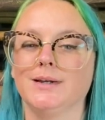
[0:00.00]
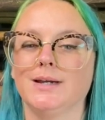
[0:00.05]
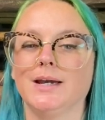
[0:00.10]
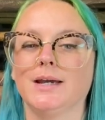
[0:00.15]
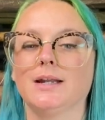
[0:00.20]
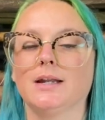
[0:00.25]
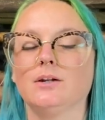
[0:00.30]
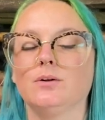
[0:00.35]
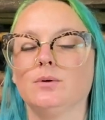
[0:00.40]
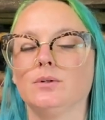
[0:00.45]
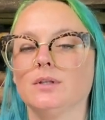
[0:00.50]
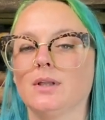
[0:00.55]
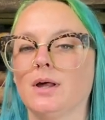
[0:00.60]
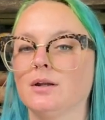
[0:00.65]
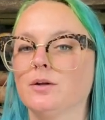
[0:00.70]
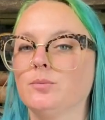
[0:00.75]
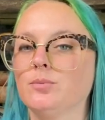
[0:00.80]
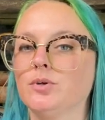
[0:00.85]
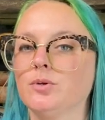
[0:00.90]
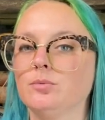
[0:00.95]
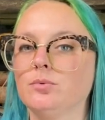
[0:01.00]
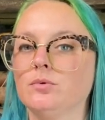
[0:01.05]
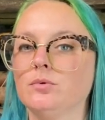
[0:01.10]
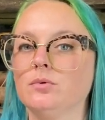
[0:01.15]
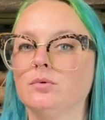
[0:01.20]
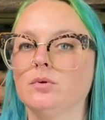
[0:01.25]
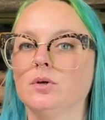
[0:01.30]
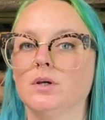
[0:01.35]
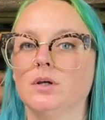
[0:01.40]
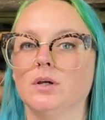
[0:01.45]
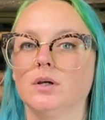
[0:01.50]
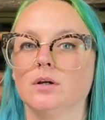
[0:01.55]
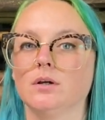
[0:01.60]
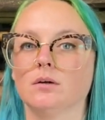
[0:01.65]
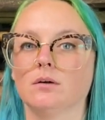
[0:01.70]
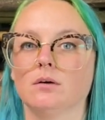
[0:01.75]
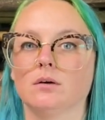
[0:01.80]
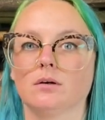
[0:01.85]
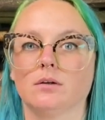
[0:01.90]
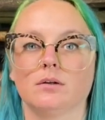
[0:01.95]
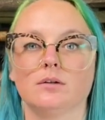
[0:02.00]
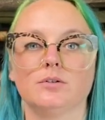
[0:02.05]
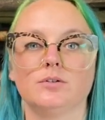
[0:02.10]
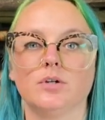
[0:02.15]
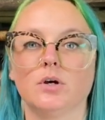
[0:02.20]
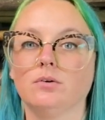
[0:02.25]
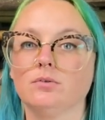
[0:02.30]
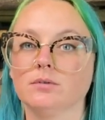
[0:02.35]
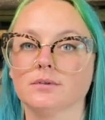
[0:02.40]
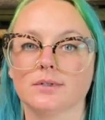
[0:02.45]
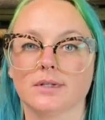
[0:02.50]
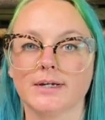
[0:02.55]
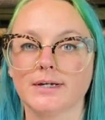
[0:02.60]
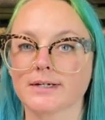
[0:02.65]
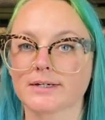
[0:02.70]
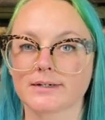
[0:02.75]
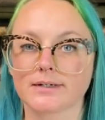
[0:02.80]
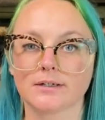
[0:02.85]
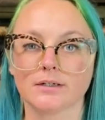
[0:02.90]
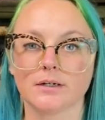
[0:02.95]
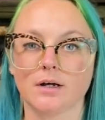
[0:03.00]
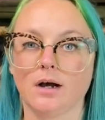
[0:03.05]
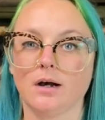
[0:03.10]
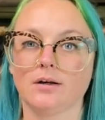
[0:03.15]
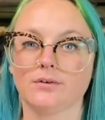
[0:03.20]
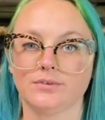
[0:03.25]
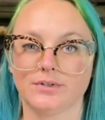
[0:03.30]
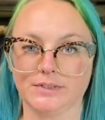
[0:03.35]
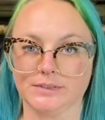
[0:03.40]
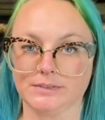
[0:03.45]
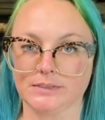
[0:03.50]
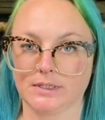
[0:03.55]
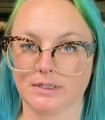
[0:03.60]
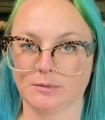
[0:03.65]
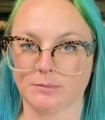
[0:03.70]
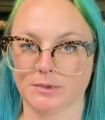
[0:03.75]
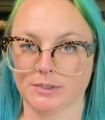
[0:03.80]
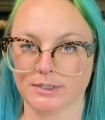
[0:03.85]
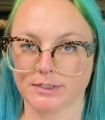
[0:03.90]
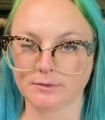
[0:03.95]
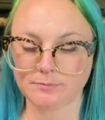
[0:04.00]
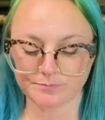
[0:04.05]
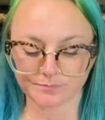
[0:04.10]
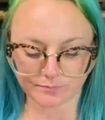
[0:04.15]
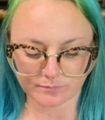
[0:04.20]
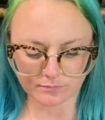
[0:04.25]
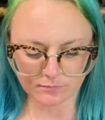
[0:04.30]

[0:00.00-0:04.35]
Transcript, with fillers: And I know a lot of people don't like obvious labeling.